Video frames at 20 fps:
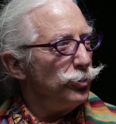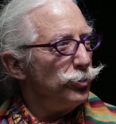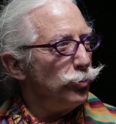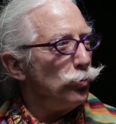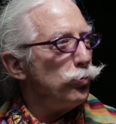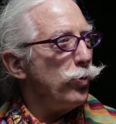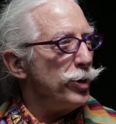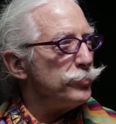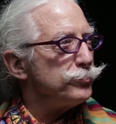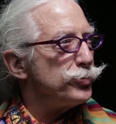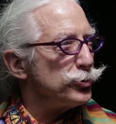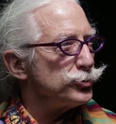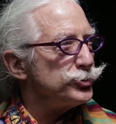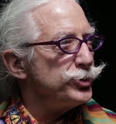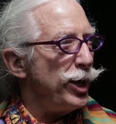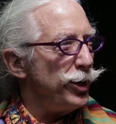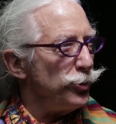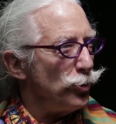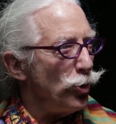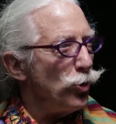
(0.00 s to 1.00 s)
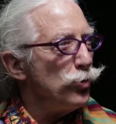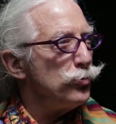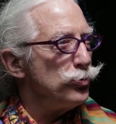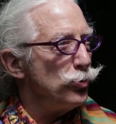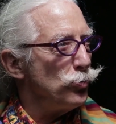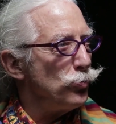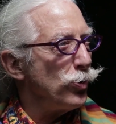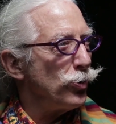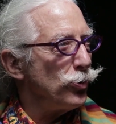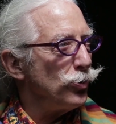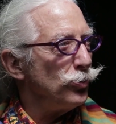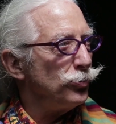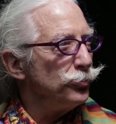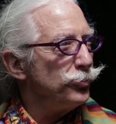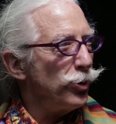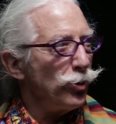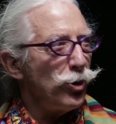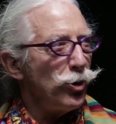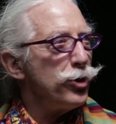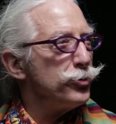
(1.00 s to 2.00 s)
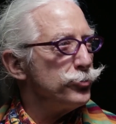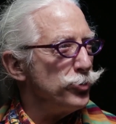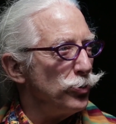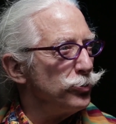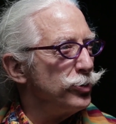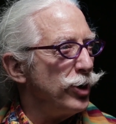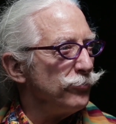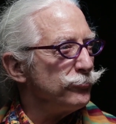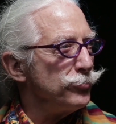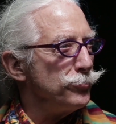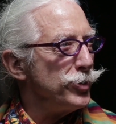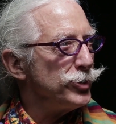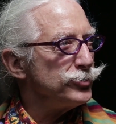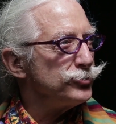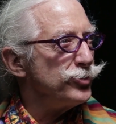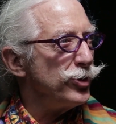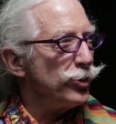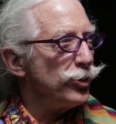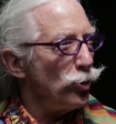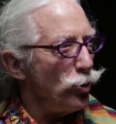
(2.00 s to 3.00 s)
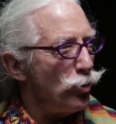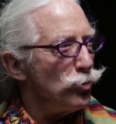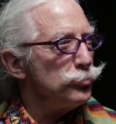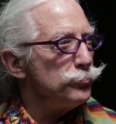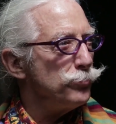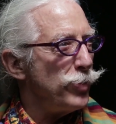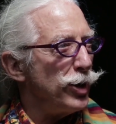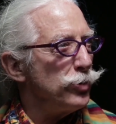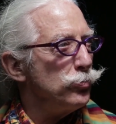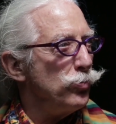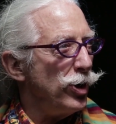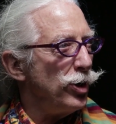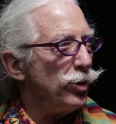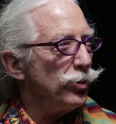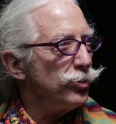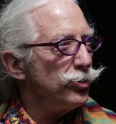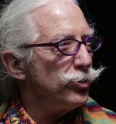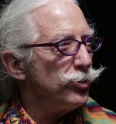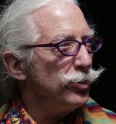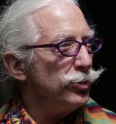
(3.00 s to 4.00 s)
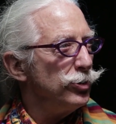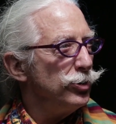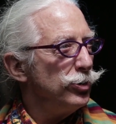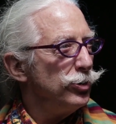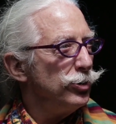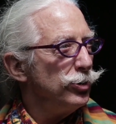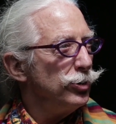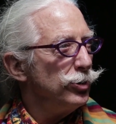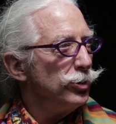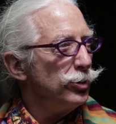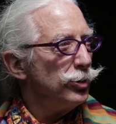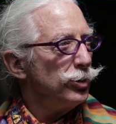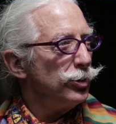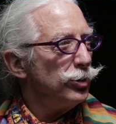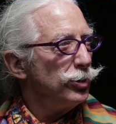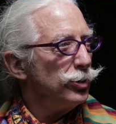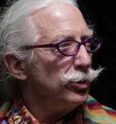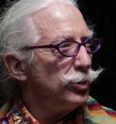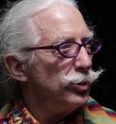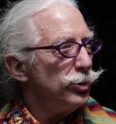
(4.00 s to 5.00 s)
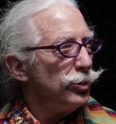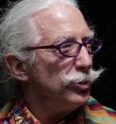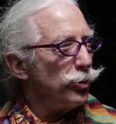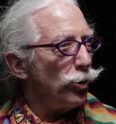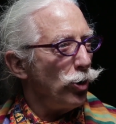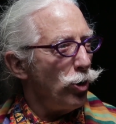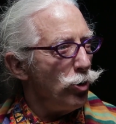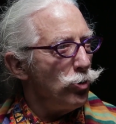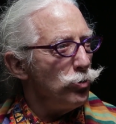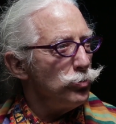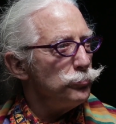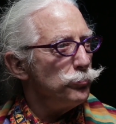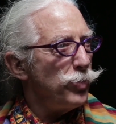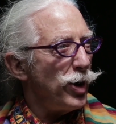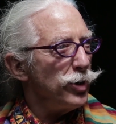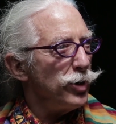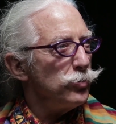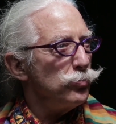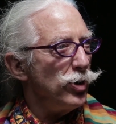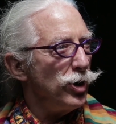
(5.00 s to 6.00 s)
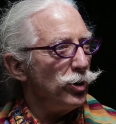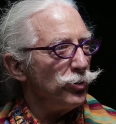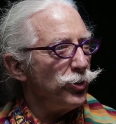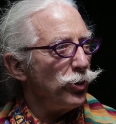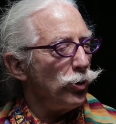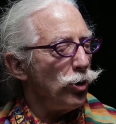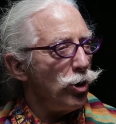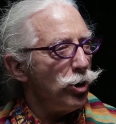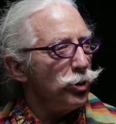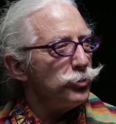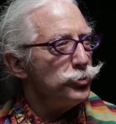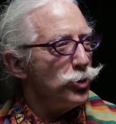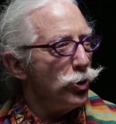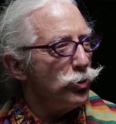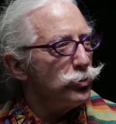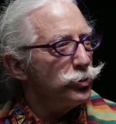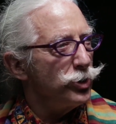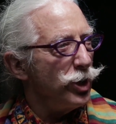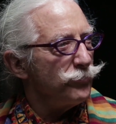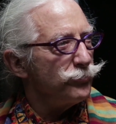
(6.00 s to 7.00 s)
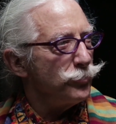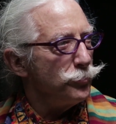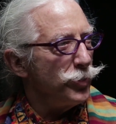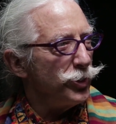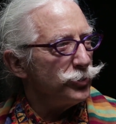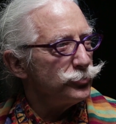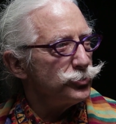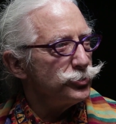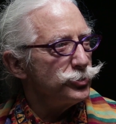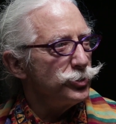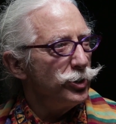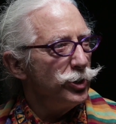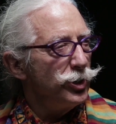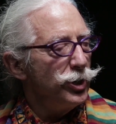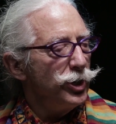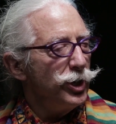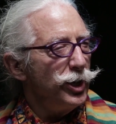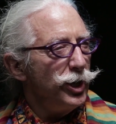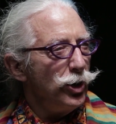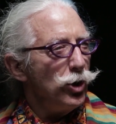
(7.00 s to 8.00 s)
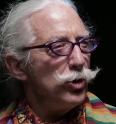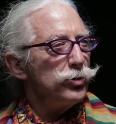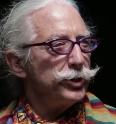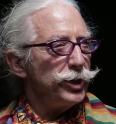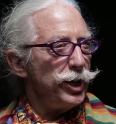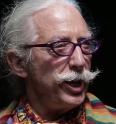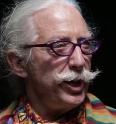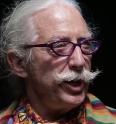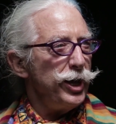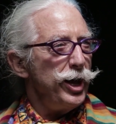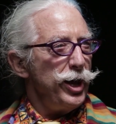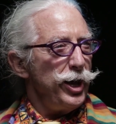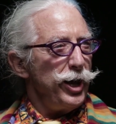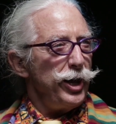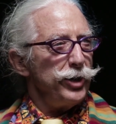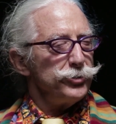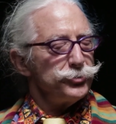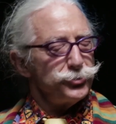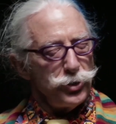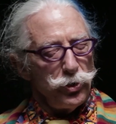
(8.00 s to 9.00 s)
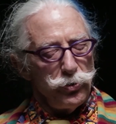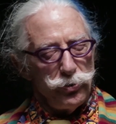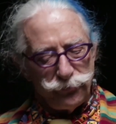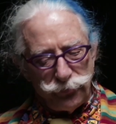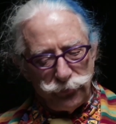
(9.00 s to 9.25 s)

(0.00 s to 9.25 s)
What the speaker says: The 1% own the world. There are no governments. They're owned by wealth. They're owned by wealth. There are no governments. Okay, and so